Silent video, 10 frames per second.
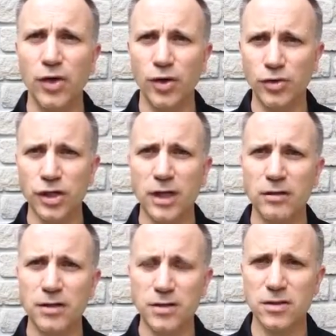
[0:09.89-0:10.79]
your
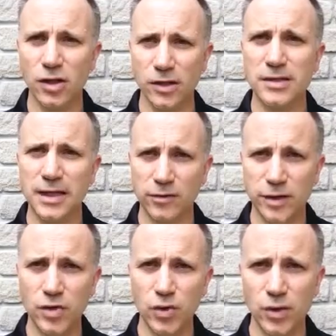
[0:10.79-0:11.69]
child can start
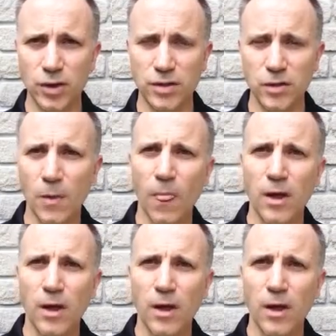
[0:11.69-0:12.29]
daily chores.